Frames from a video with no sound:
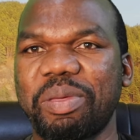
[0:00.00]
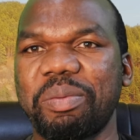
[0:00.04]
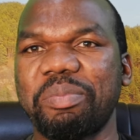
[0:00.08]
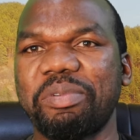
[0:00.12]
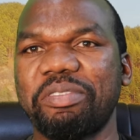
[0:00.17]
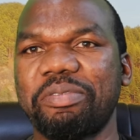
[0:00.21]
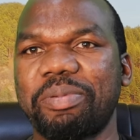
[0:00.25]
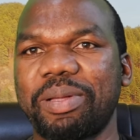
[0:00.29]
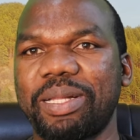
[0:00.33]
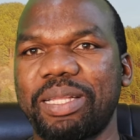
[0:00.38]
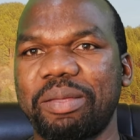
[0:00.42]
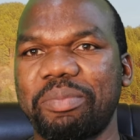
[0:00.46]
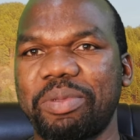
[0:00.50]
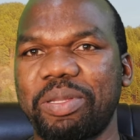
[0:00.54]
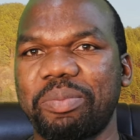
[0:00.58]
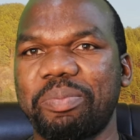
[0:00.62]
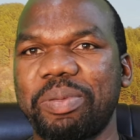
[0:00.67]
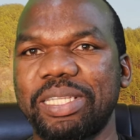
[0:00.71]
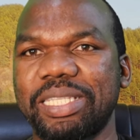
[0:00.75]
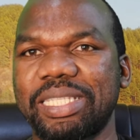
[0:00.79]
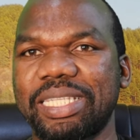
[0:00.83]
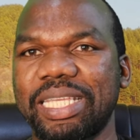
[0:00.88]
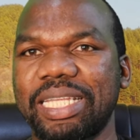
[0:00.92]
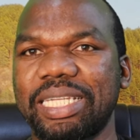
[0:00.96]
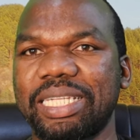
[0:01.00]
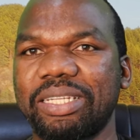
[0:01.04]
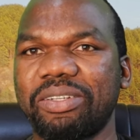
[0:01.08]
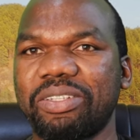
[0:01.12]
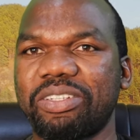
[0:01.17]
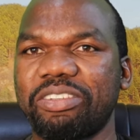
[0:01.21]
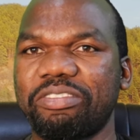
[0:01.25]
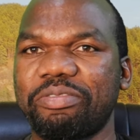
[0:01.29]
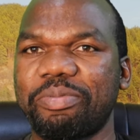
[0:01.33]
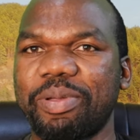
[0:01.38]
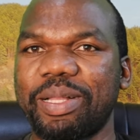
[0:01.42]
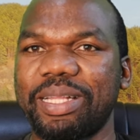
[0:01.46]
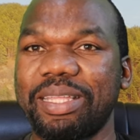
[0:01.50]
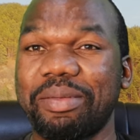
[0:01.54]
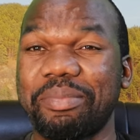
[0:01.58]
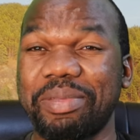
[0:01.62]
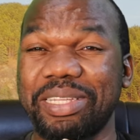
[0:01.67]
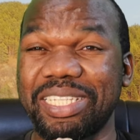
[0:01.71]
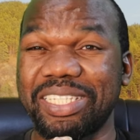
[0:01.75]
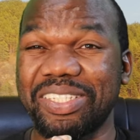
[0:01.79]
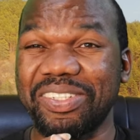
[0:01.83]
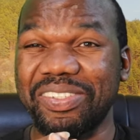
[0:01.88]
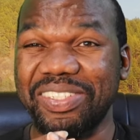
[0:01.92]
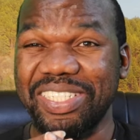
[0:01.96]
member of parliament being sent out of
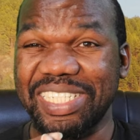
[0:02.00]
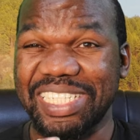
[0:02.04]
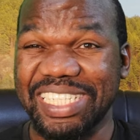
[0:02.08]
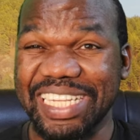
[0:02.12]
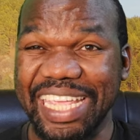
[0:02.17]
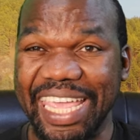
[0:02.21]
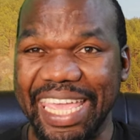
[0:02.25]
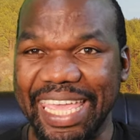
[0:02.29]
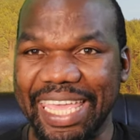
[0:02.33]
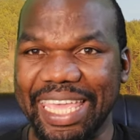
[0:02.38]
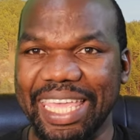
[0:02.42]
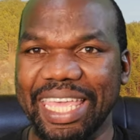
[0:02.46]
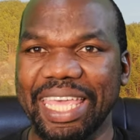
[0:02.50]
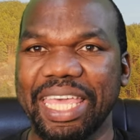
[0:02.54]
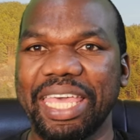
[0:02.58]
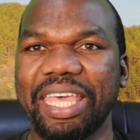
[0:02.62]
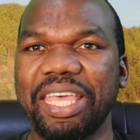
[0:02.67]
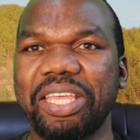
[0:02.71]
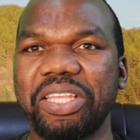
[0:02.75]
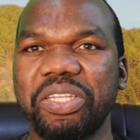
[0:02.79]
parliament today